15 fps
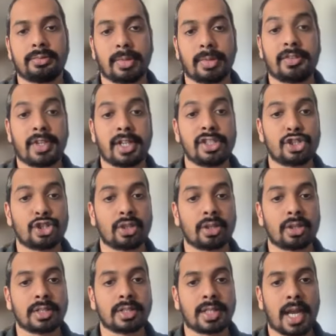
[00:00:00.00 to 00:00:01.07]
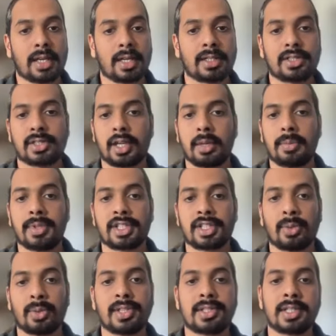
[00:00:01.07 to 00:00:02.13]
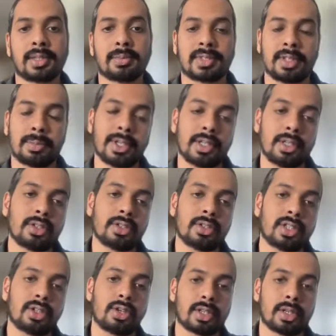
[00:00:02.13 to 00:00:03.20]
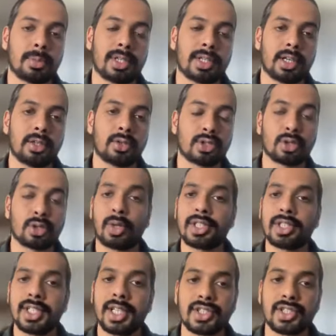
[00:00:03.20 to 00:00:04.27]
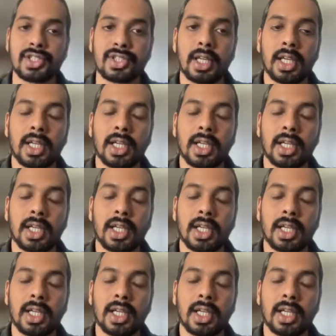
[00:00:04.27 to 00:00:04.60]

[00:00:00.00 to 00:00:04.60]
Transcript: My friend John sat at Starbucks while sipping on a hot Americano. So what changed?